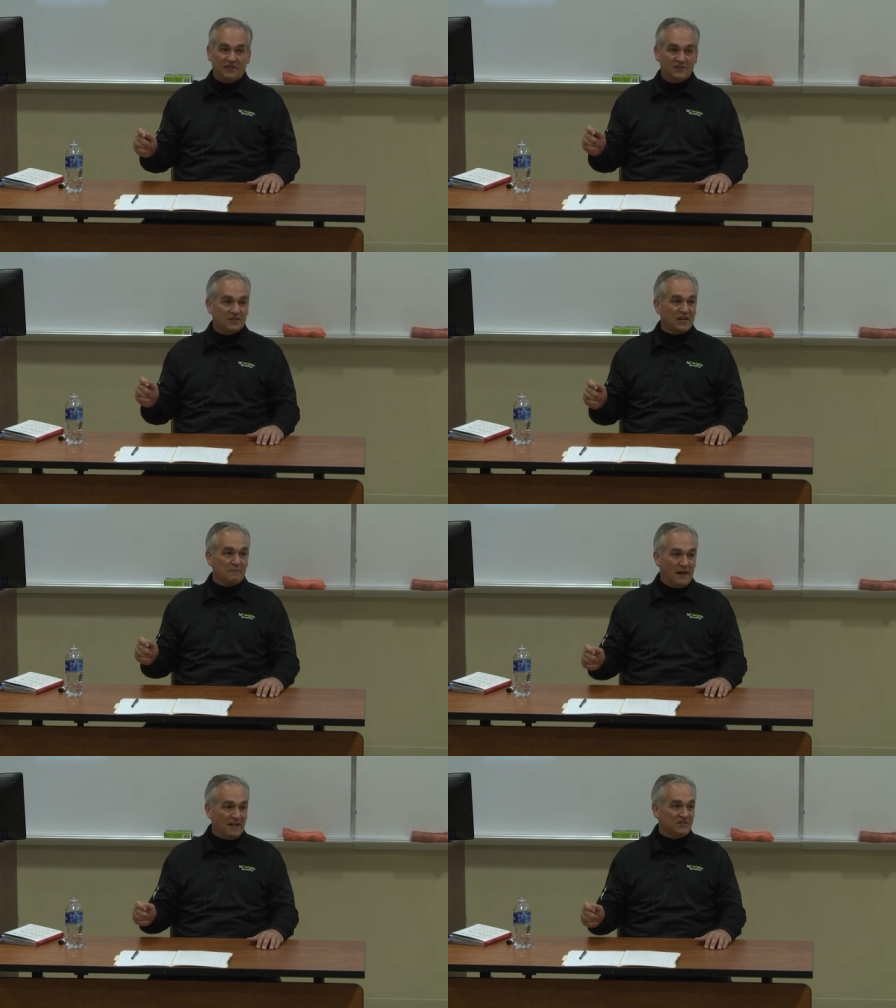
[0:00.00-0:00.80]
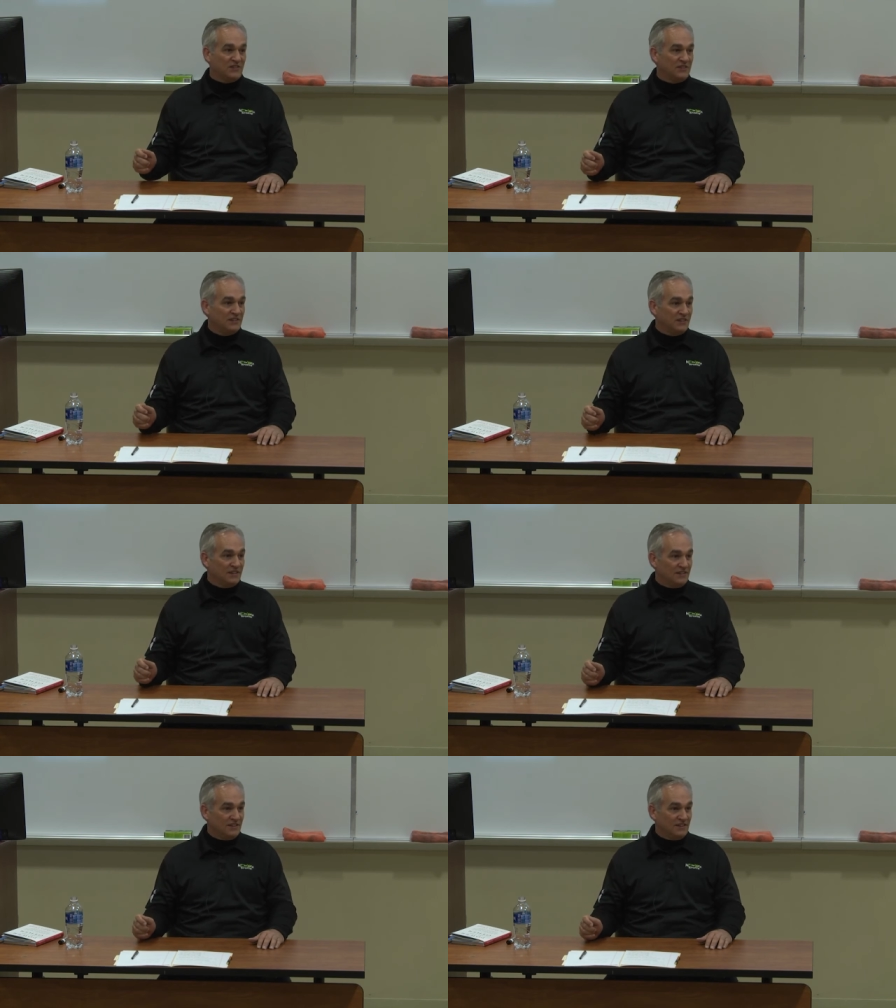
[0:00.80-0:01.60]
you can imagine
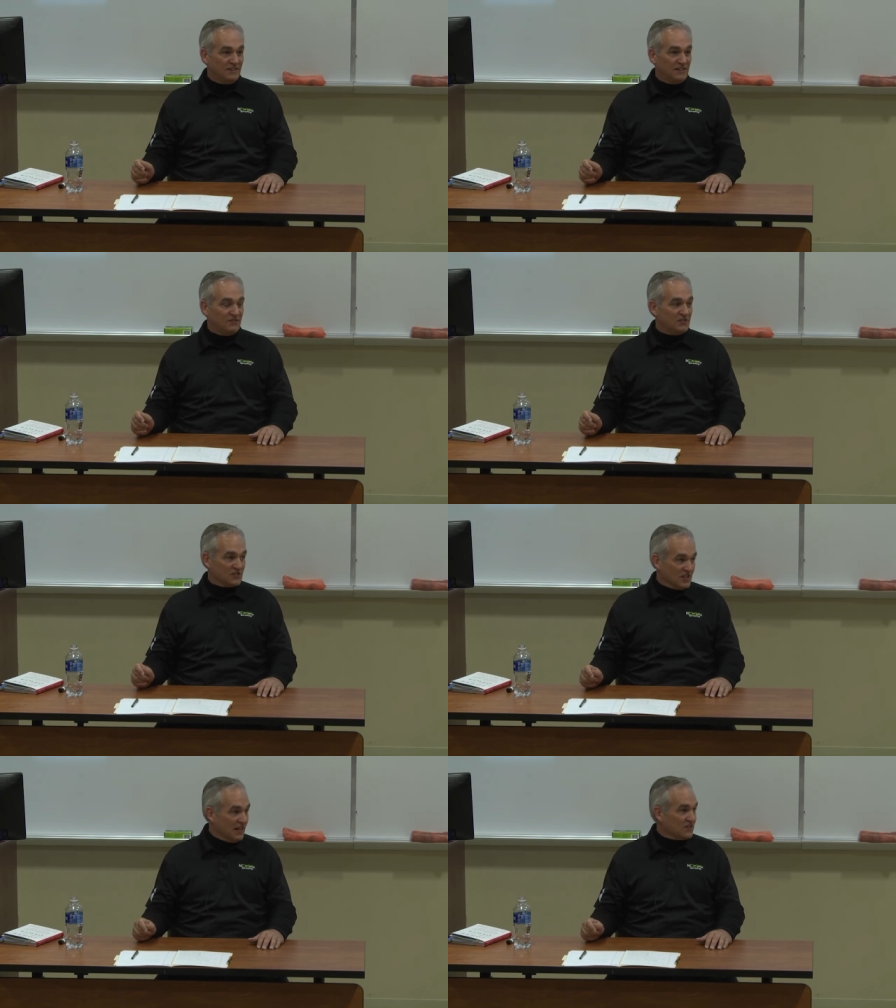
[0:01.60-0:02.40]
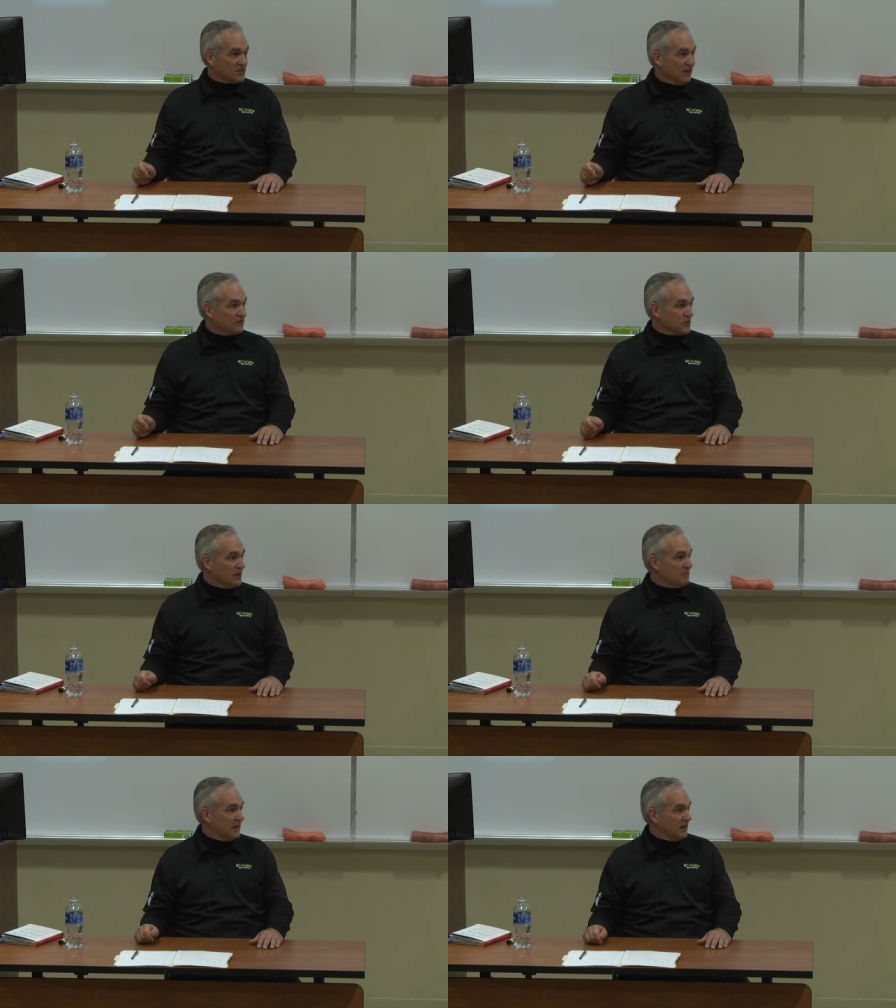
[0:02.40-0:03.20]
if you just let yourself
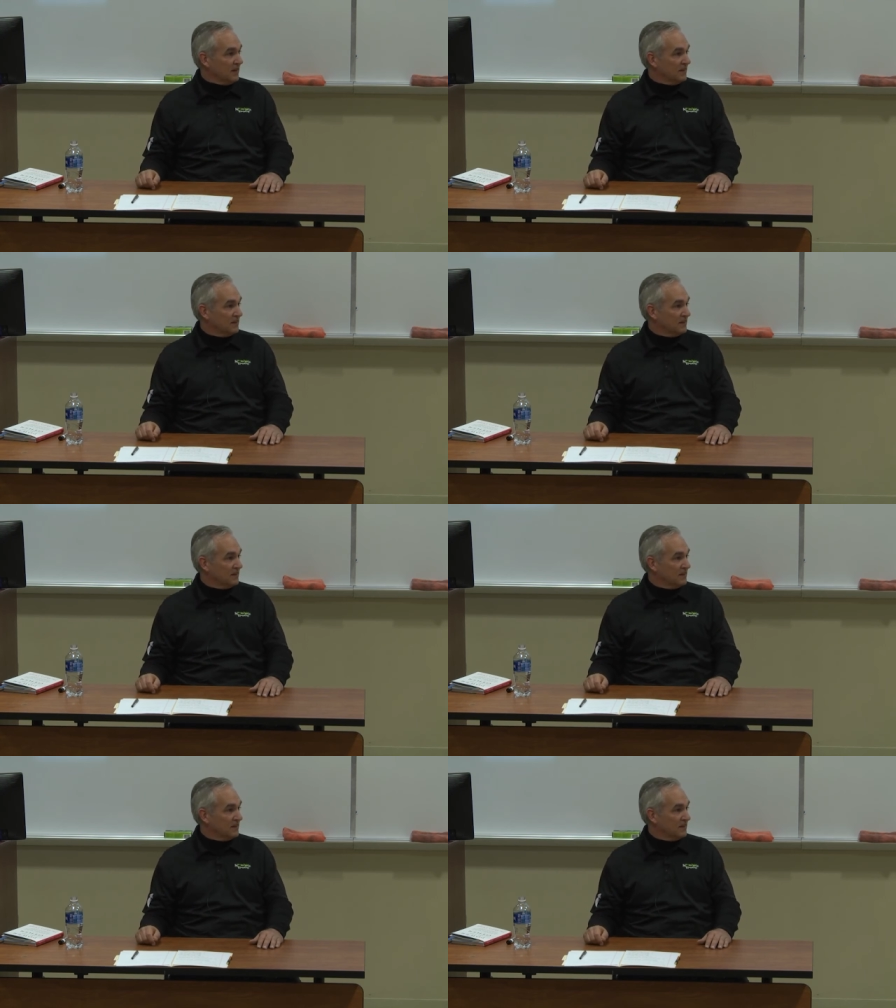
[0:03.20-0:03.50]
dream big.